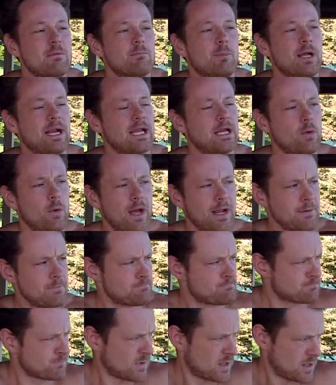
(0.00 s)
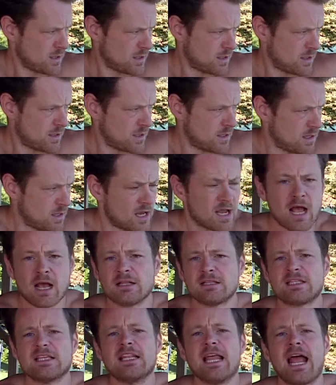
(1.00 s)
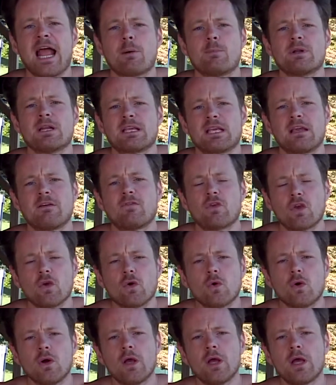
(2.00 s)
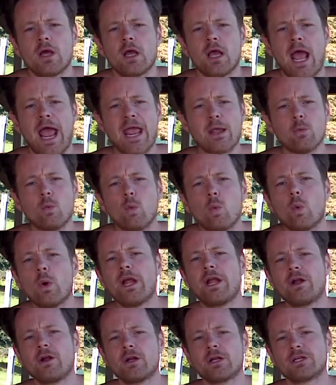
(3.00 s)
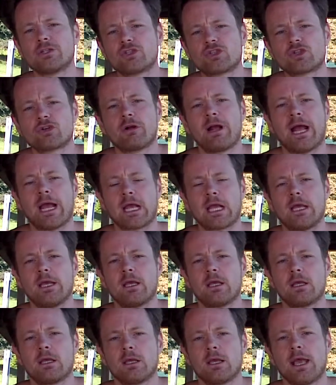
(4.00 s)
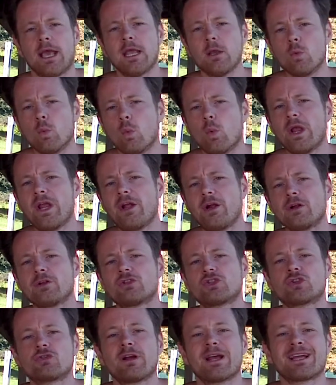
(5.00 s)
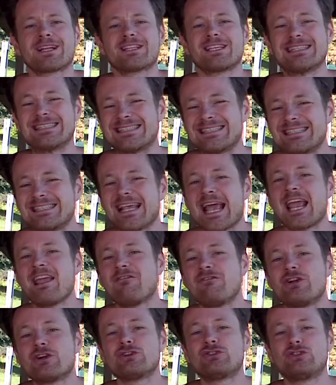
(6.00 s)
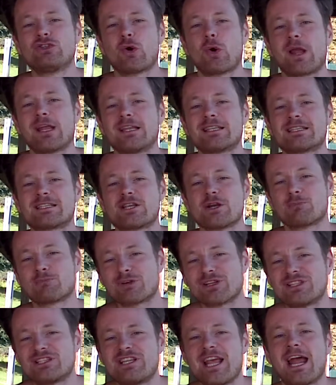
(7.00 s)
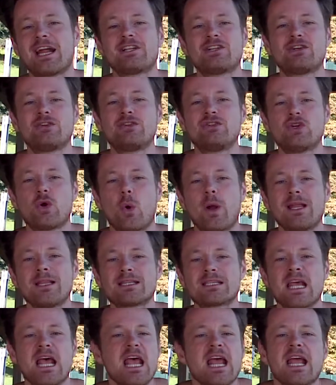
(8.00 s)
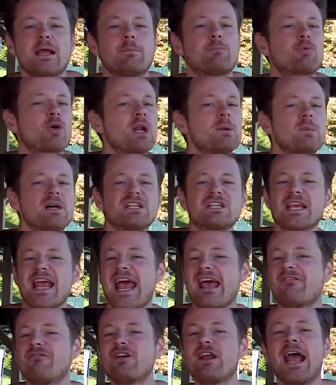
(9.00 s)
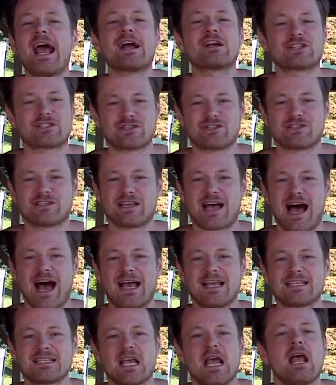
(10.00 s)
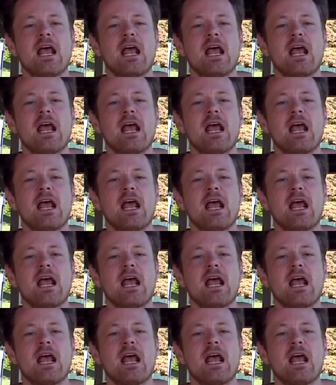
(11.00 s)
But anyway, today I'm going to give you a weird trick to save your joints, to protect your joints in pretty much every exercise